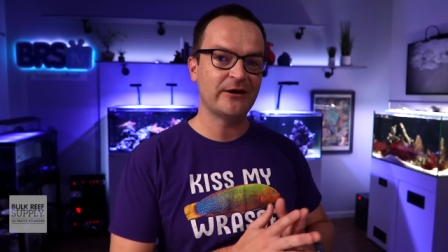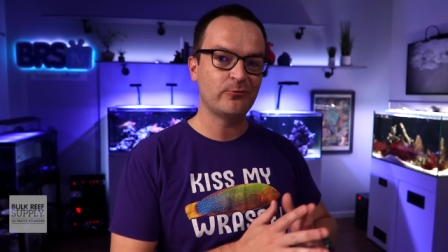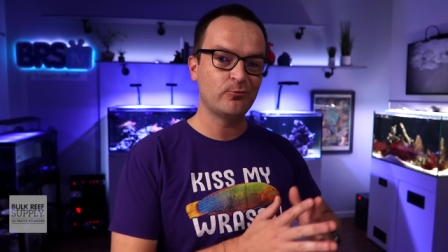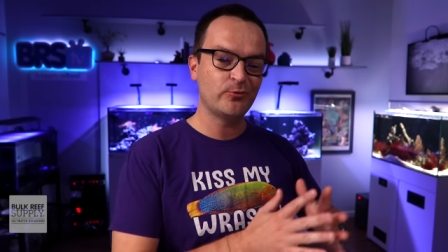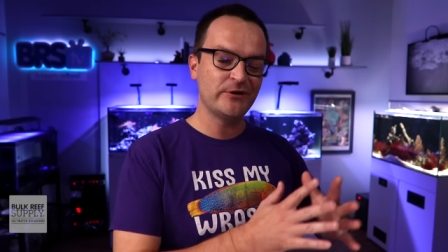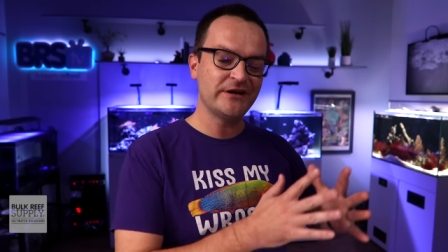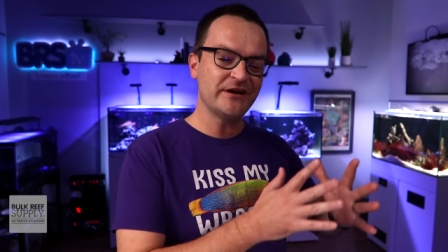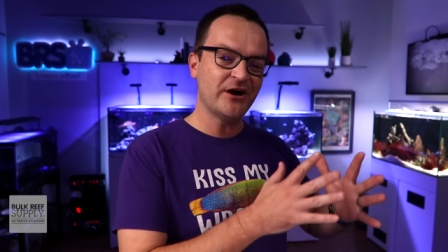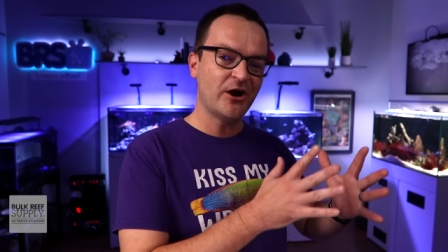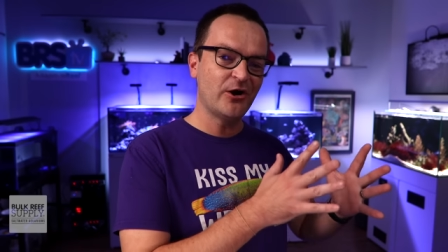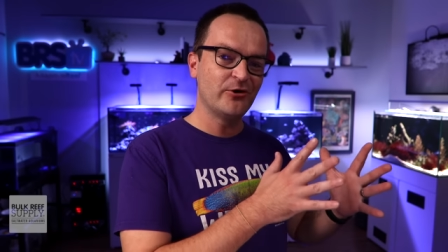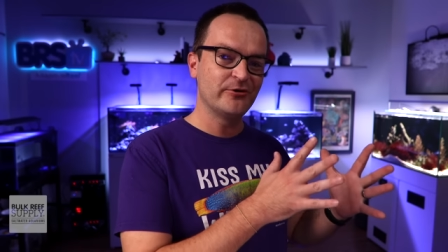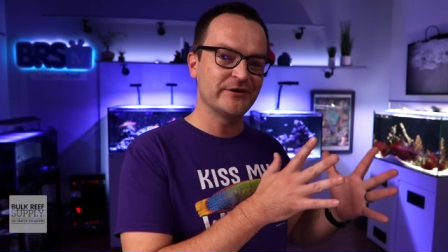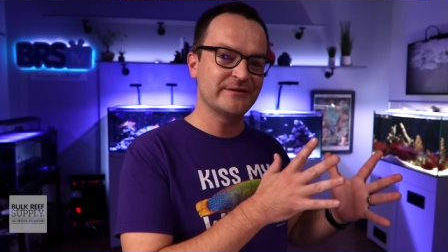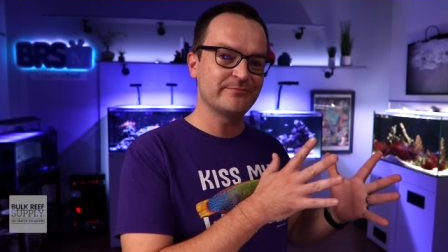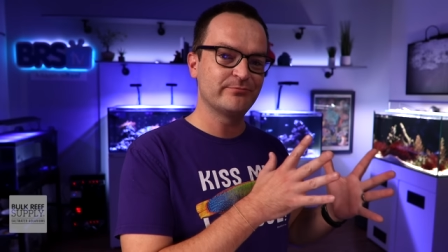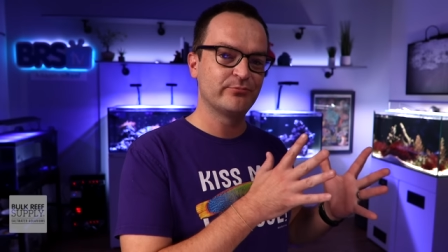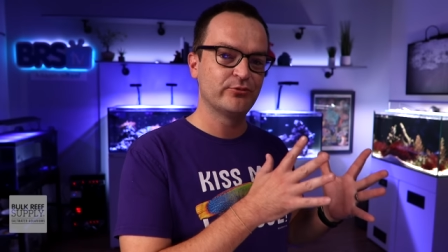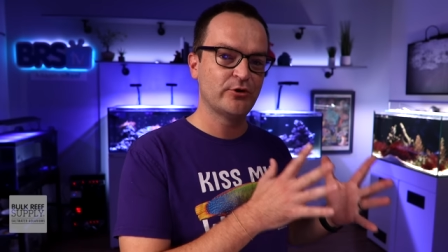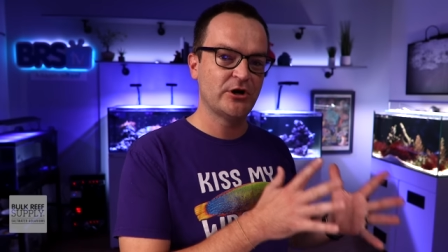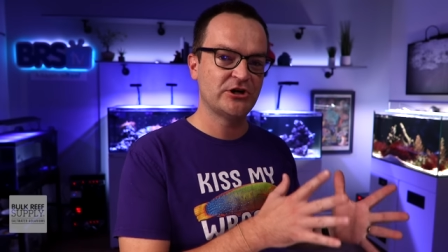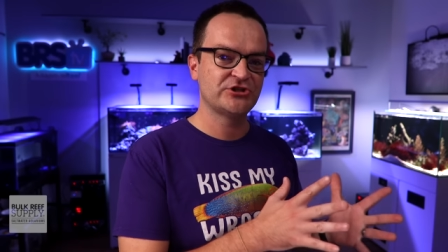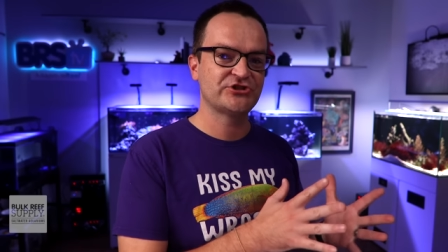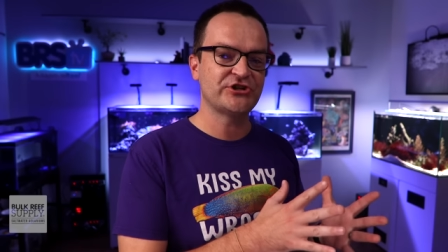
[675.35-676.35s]
and we already
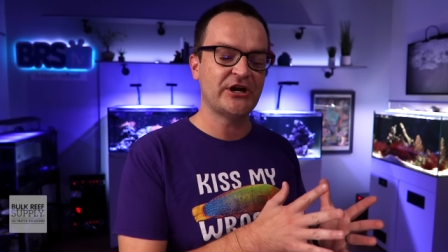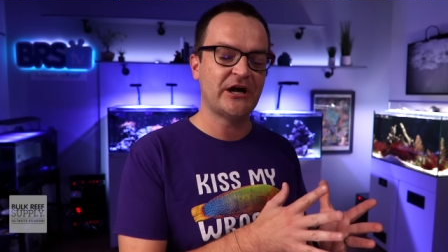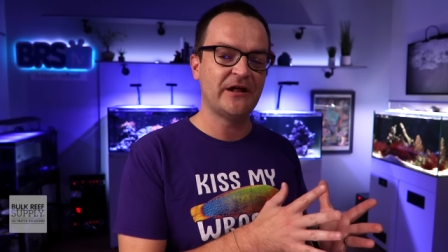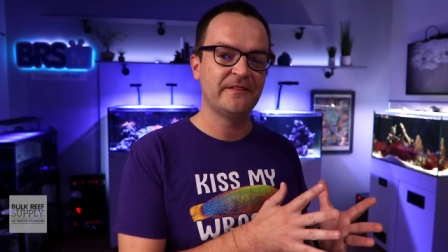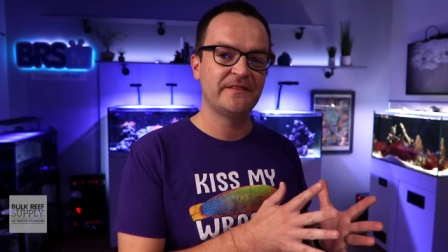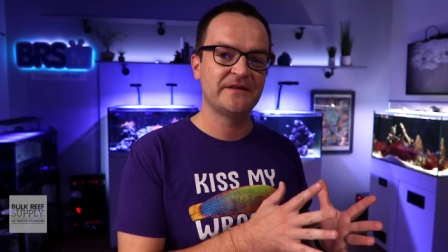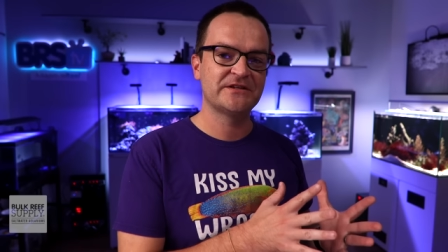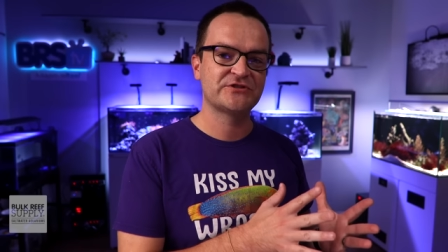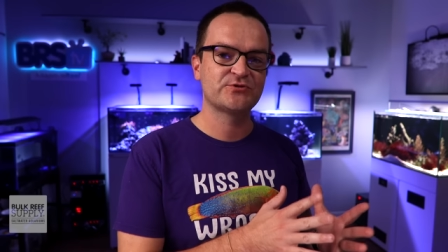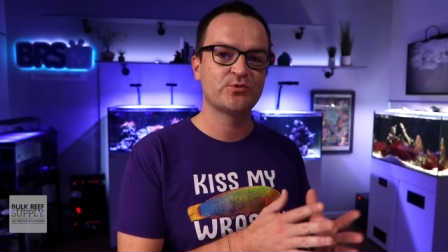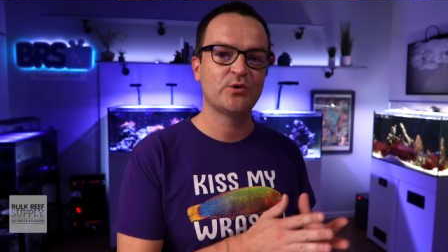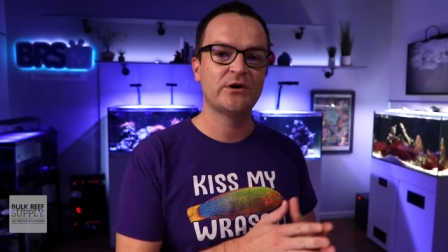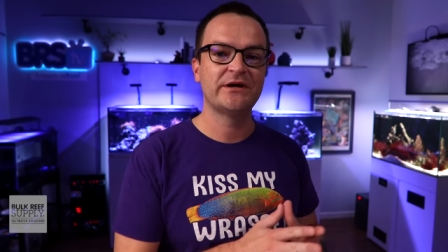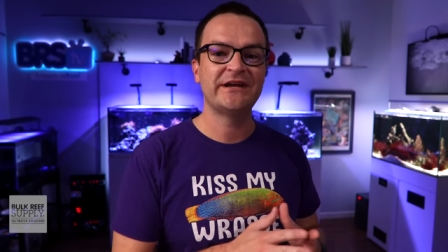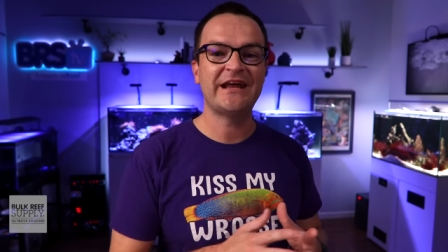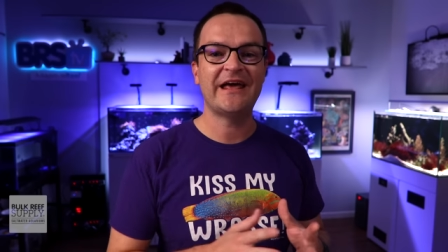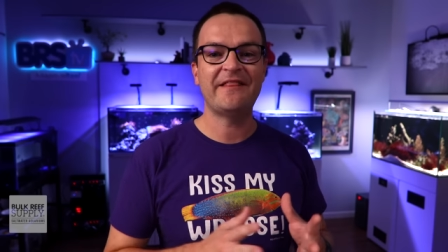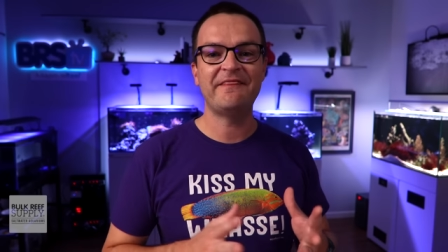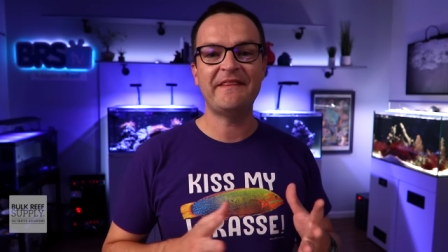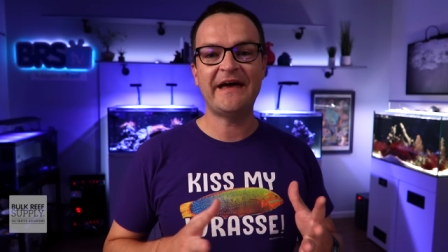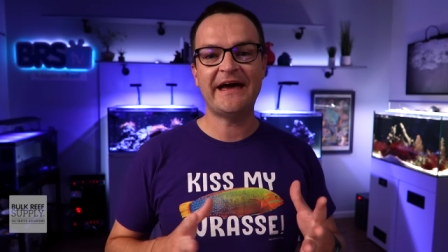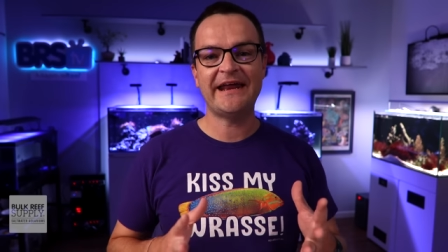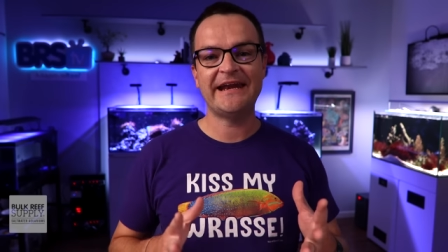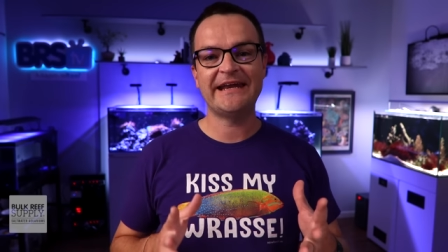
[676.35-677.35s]
brushed on this one,
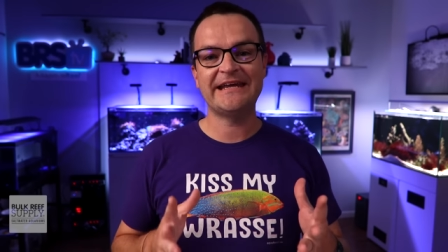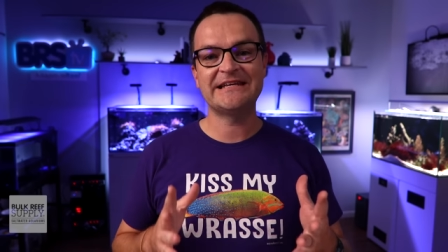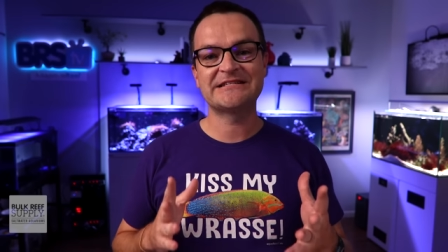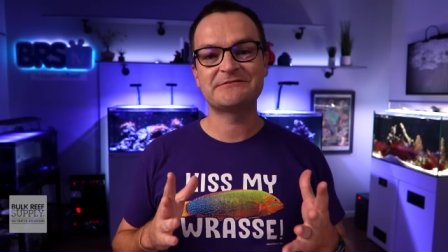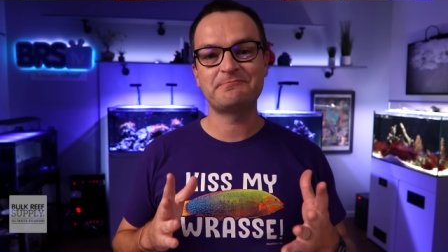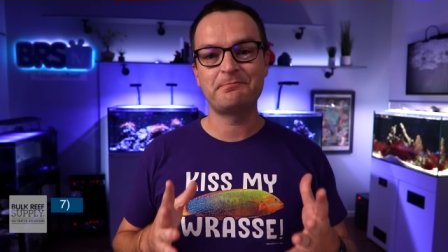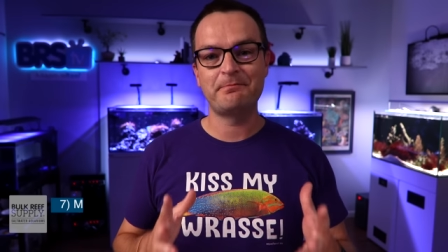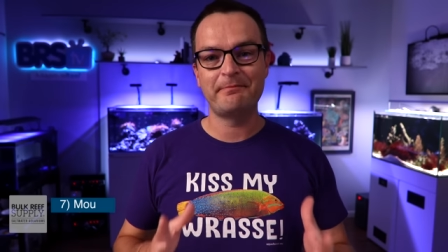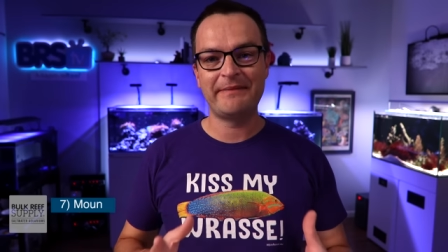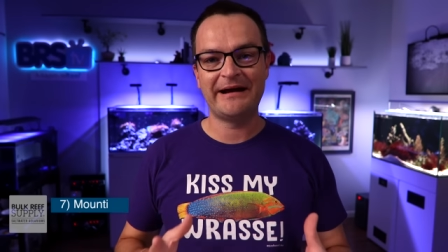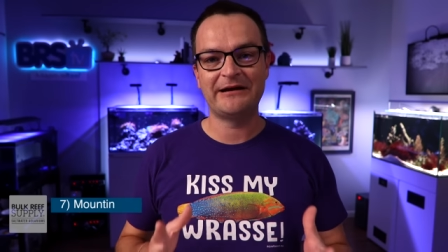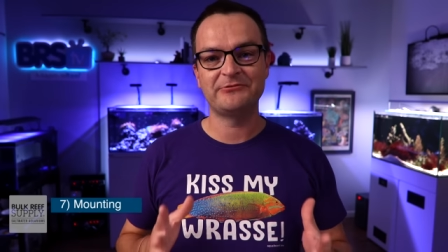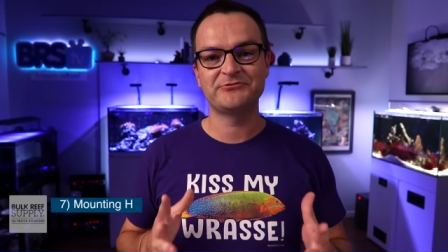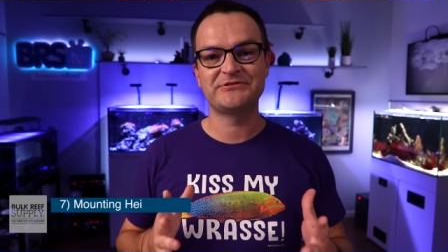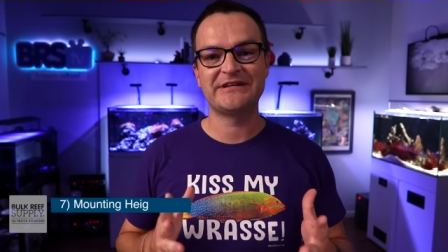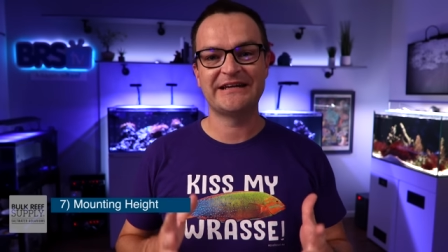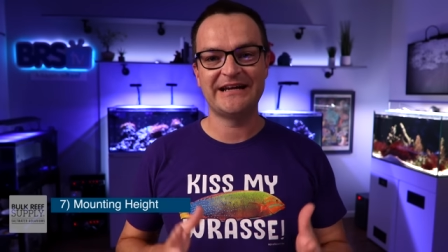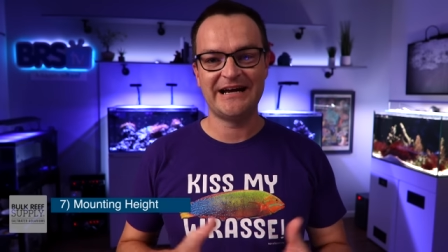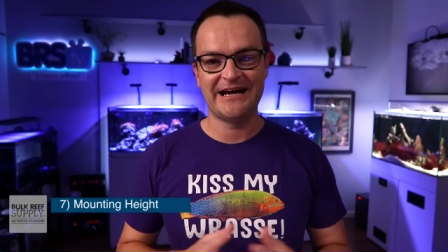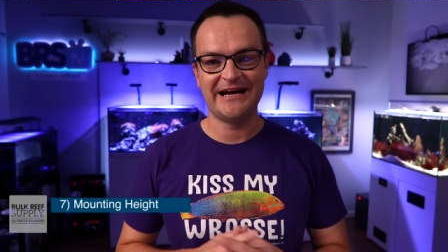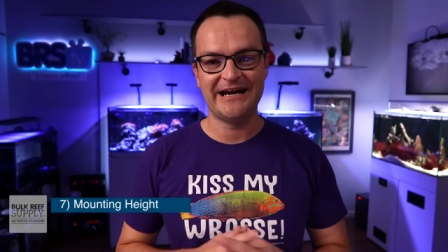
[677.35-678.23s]
and that is mounting